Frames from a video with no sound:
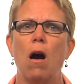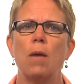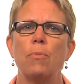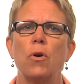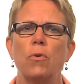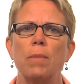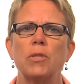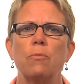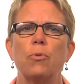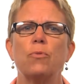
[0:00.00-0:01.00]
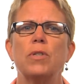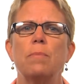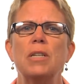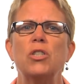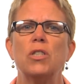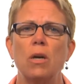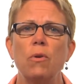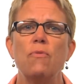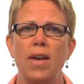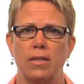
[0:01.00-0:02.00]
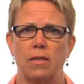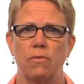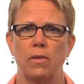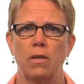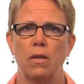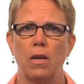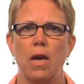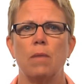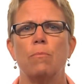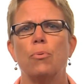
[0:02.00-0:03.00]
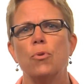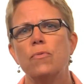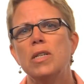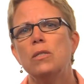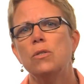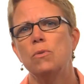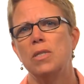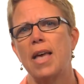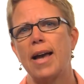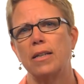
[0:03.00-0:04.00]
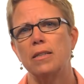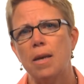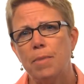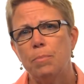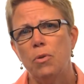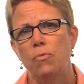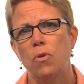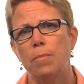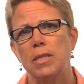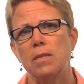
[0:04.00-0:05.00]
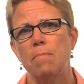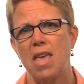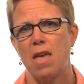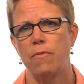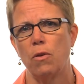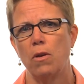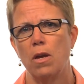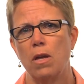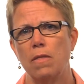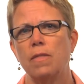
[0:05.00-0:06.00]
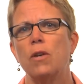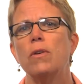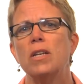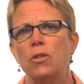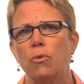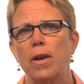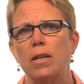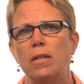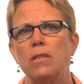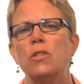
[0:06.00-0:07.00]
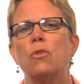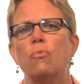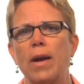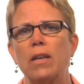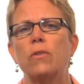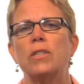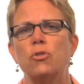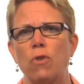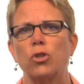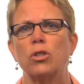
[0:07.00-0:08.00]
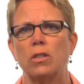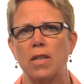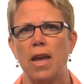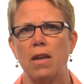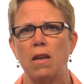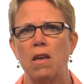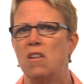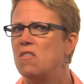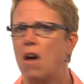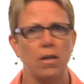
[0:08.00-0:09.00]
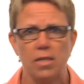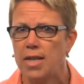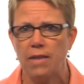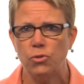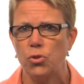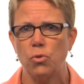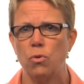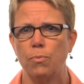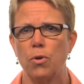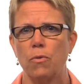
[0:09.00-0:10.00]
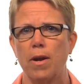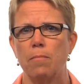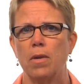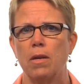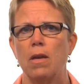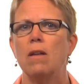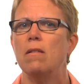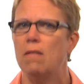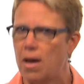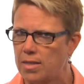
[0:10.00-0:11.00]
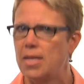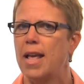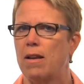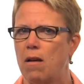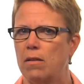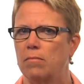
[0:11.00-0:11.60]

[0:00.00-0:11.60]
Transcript: Our programs have proven to be so effective at improving students' academic performance and behavior that they're integrated into the regular instructional day, not as an after school program, not as an add on.